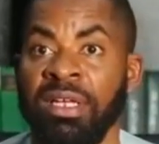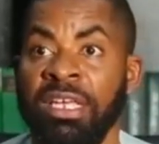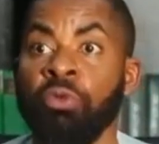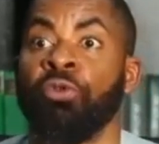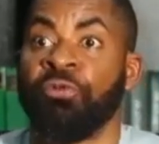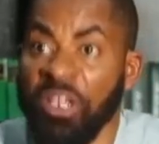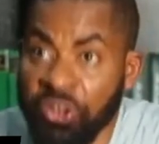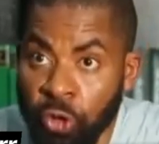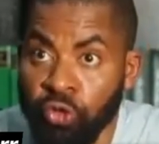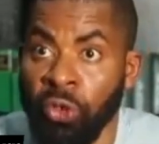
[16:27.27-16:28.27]
He will
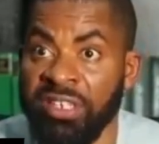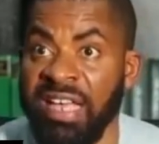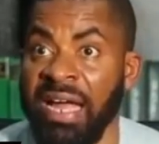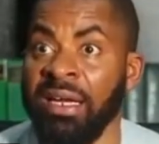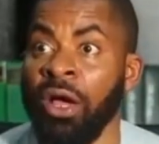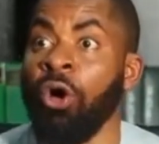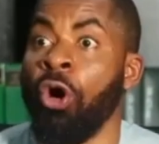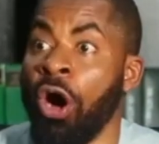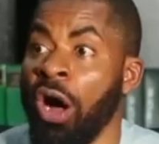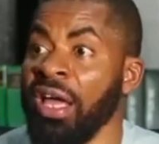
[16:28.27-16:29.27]
force you to resign,
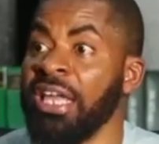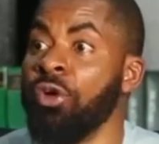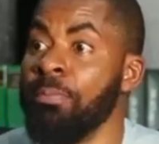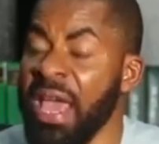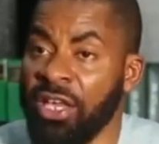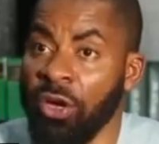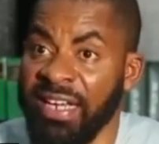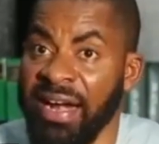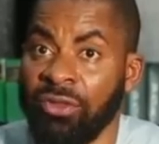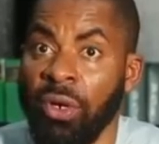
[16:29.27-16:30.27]
or he will make your
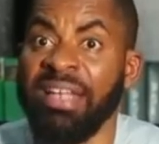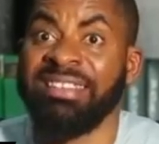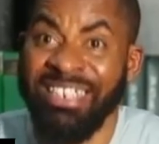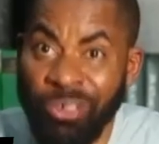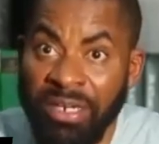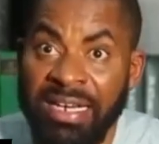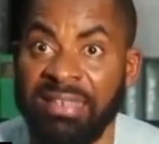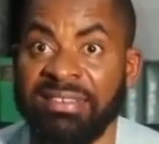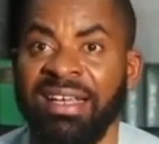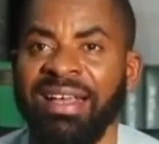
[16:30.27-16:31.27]
directorate
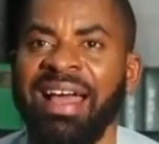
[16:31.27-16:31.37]
redundant.